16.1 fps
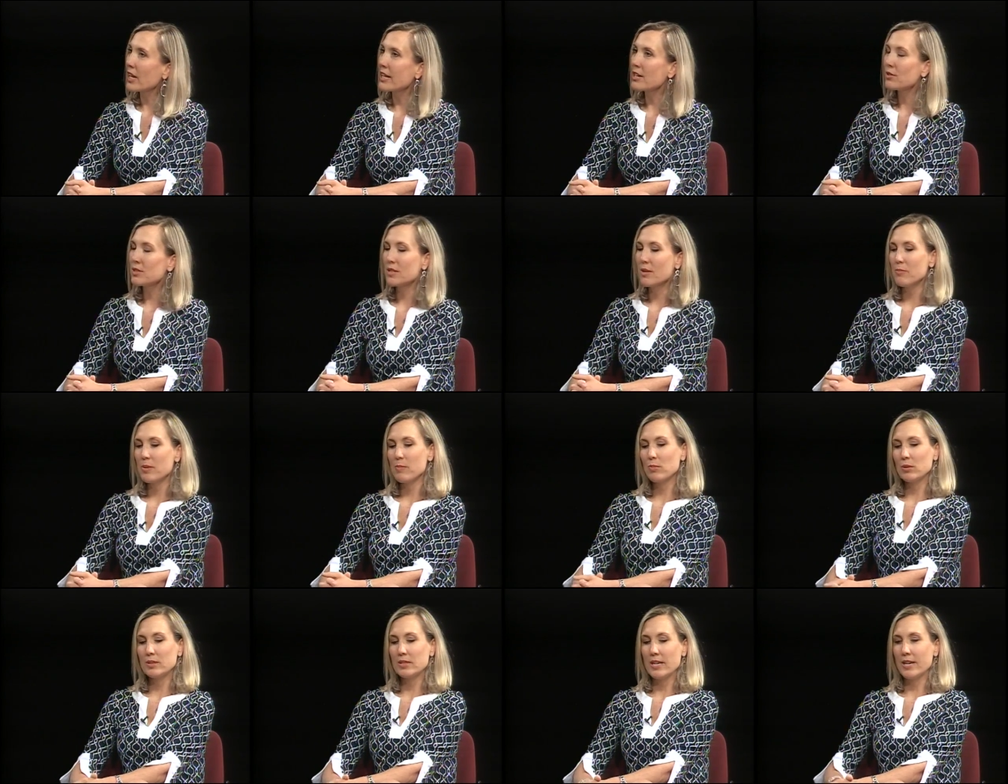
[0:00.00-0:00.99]
I know some
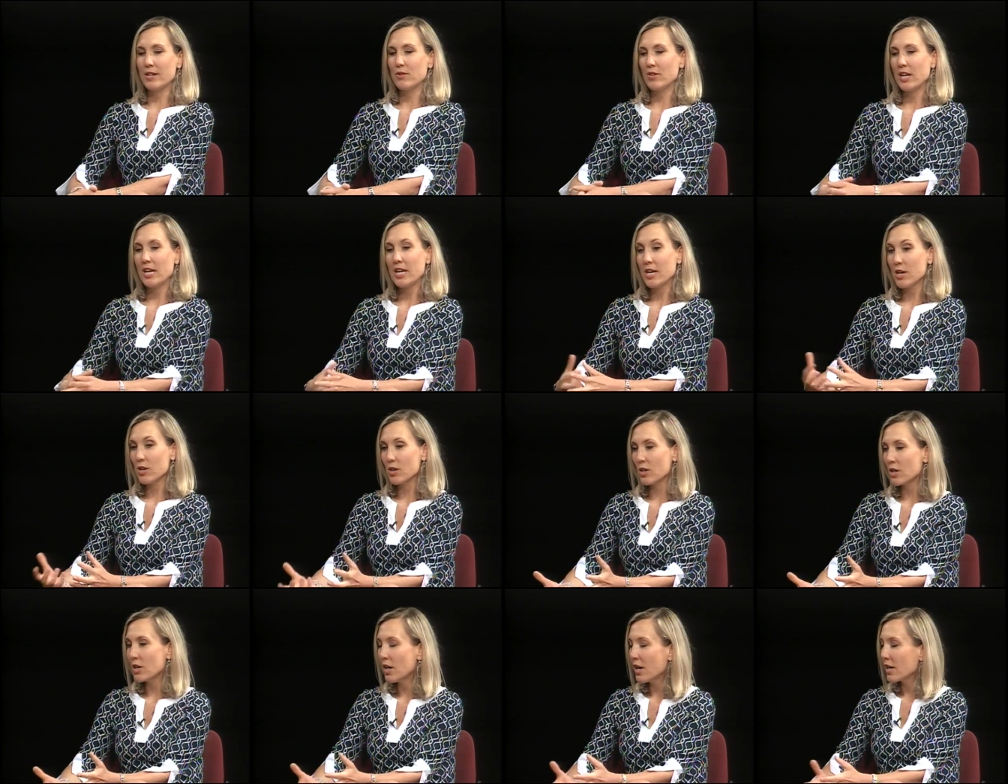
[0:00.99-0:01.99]
people say, you know, they
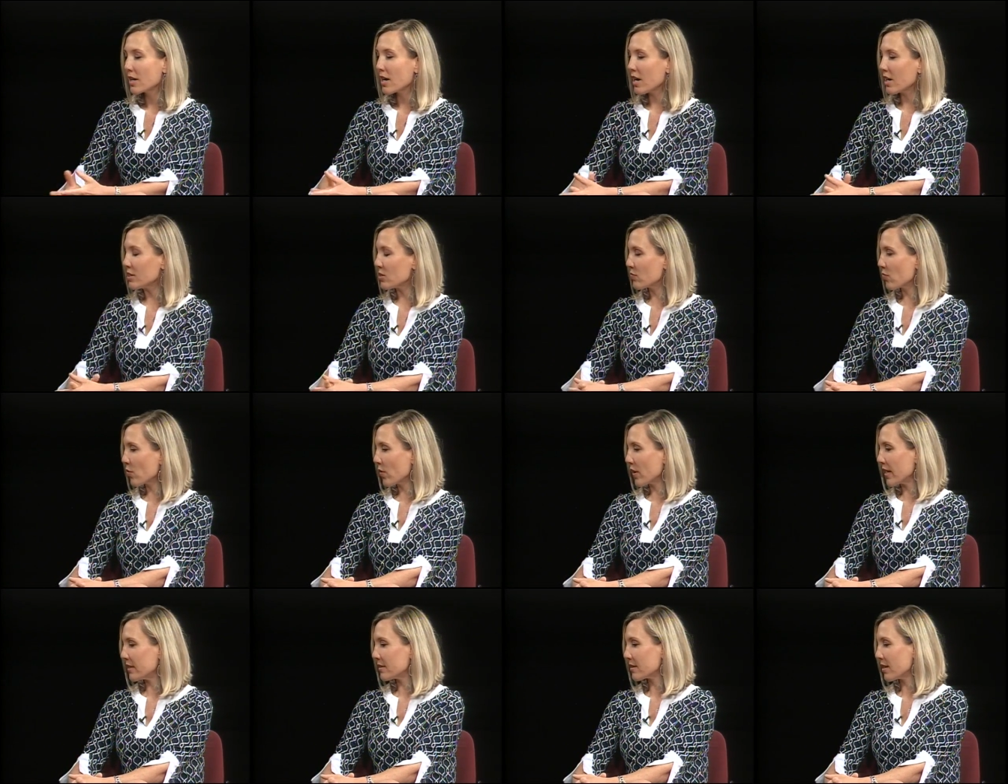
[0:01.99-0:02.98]
hear God's
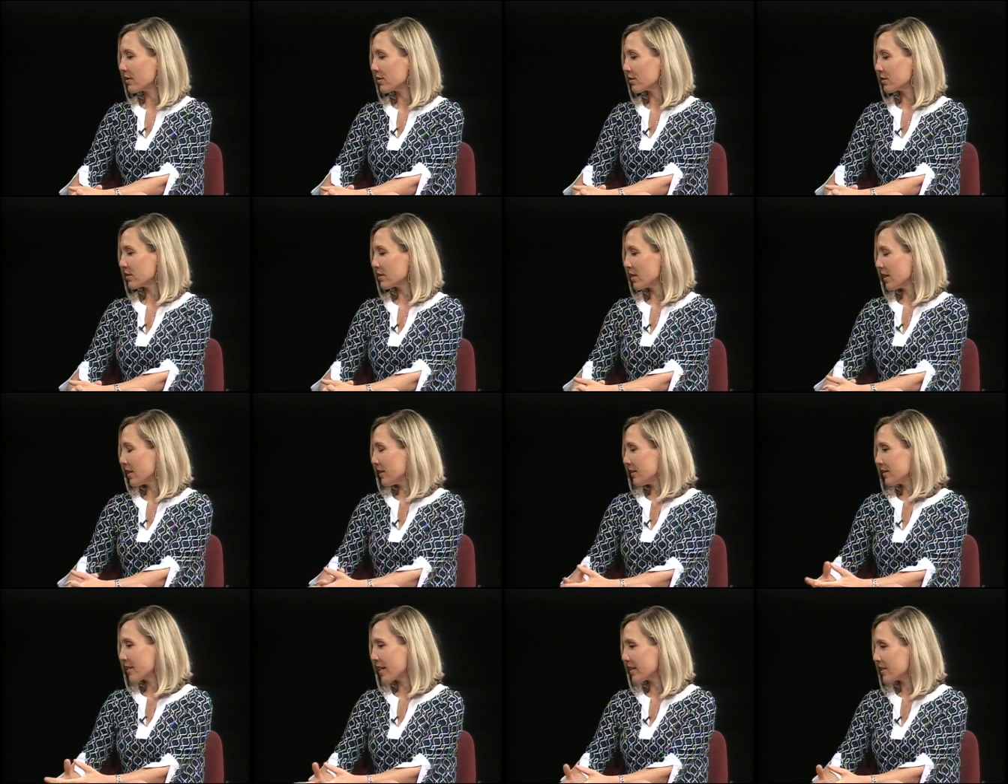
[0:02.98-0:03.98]
voice. Others
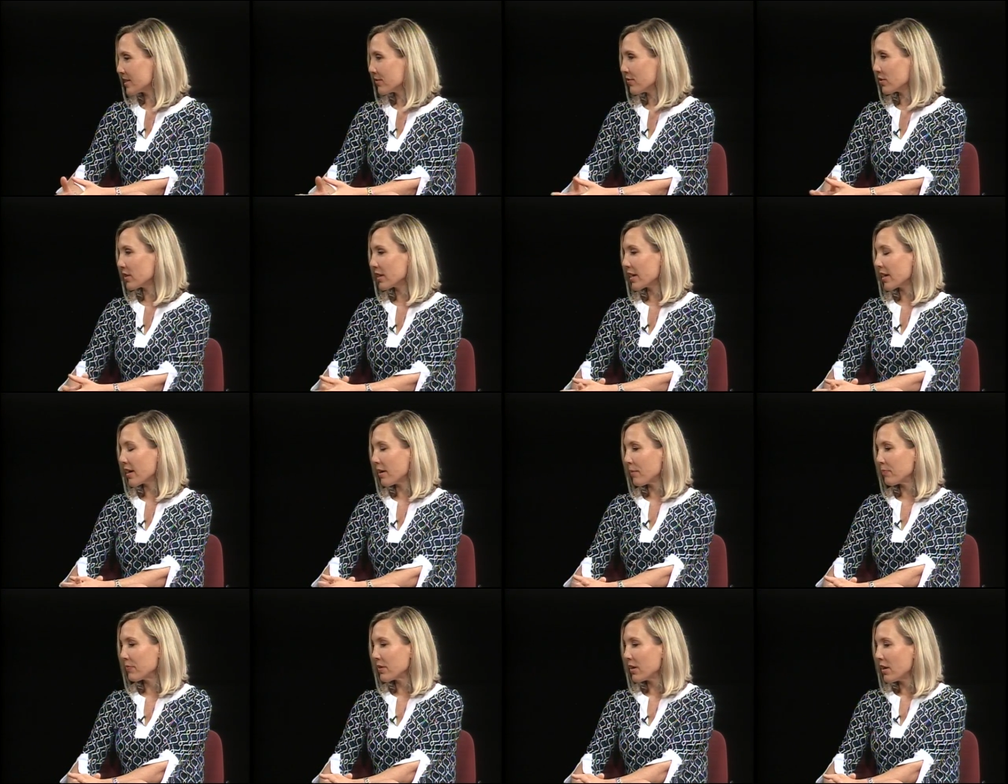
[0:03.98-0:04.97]
say it differently.
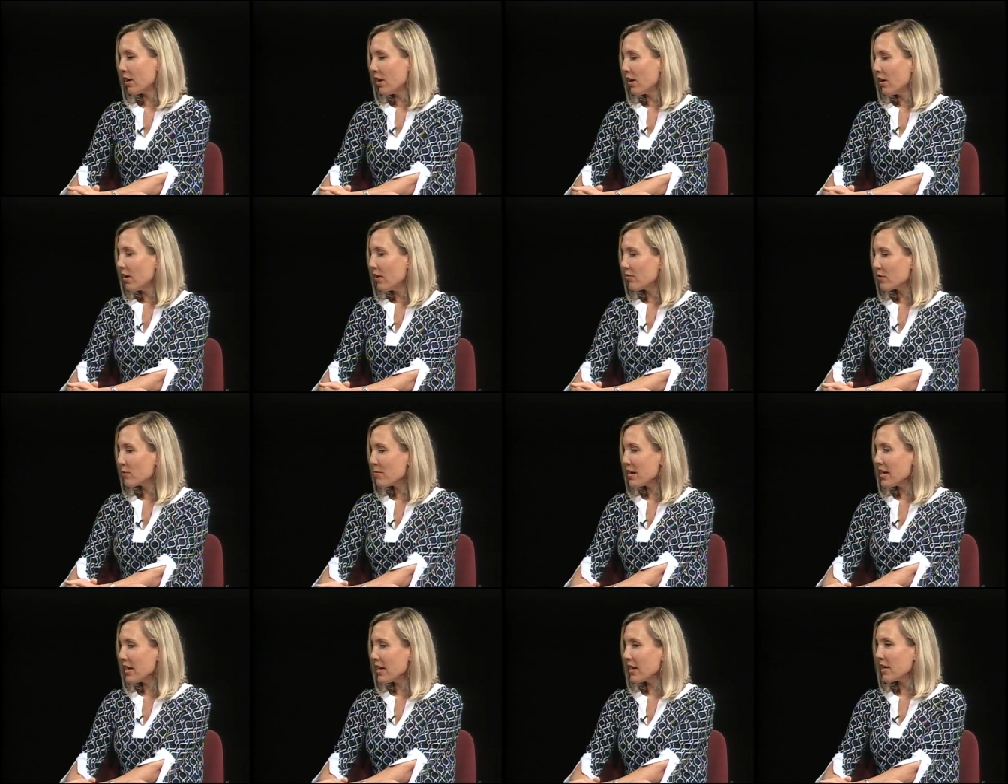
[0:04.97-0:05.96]
For
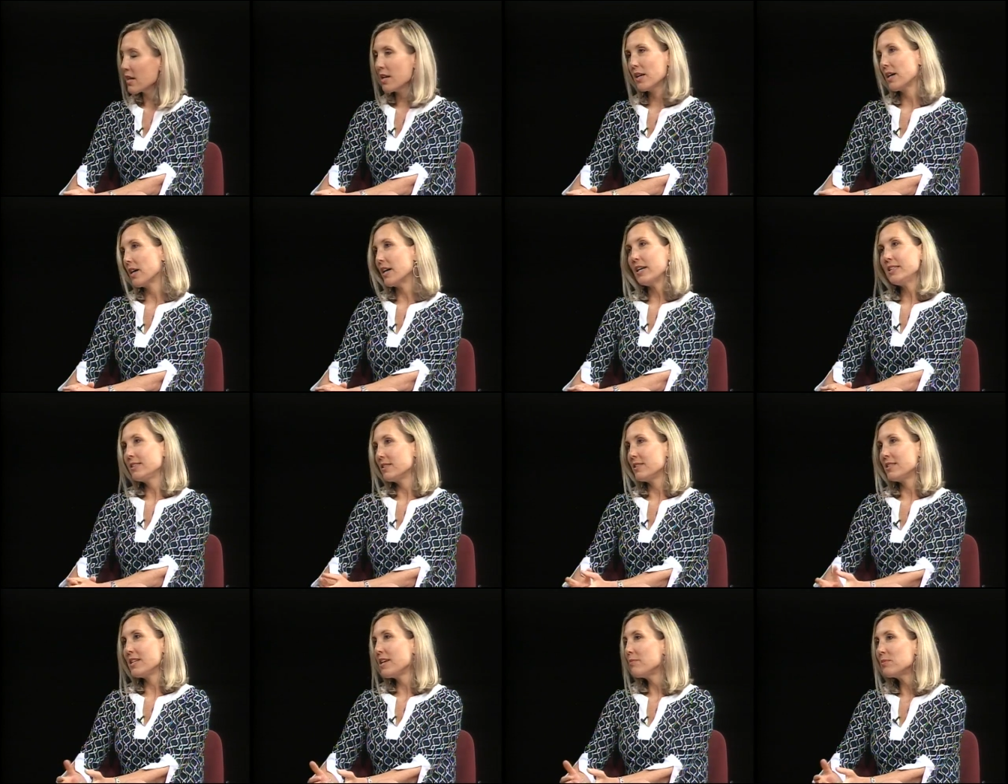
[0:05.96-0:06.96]
me, it's a
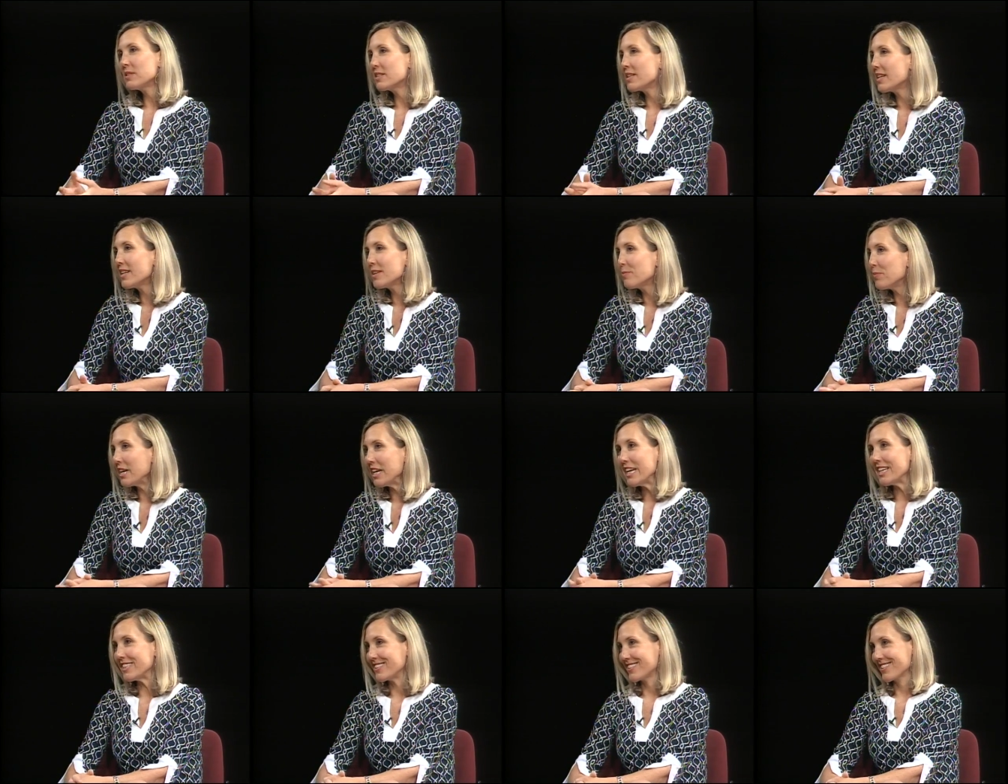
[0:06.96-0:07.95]
deep-seated
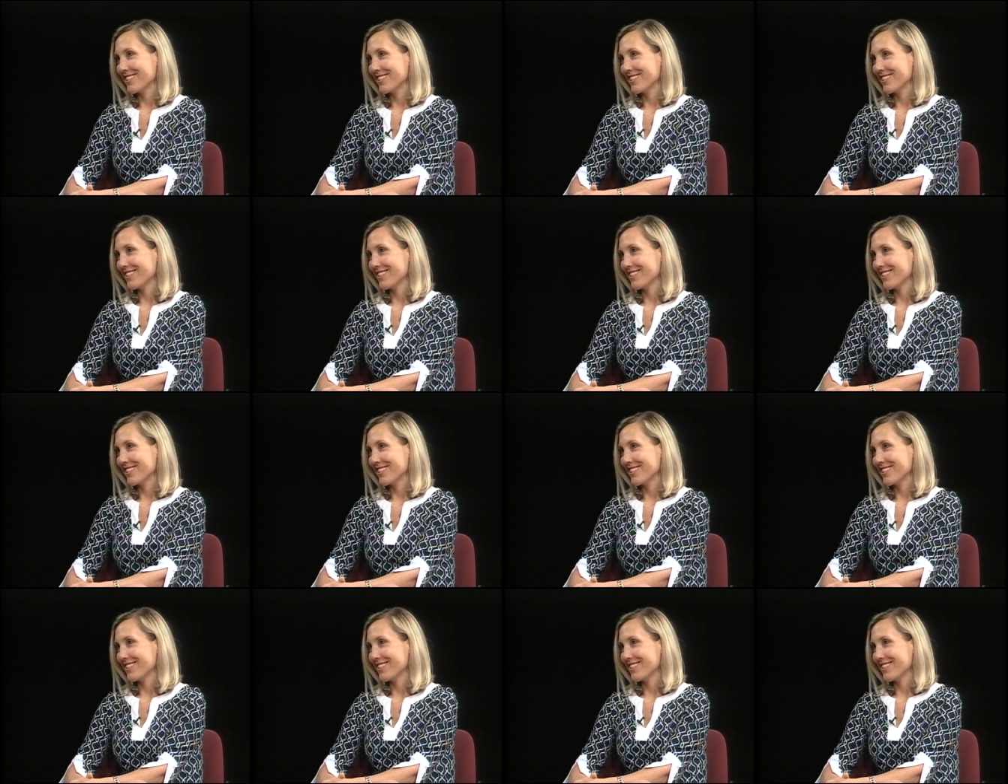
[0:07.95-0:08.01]
peace.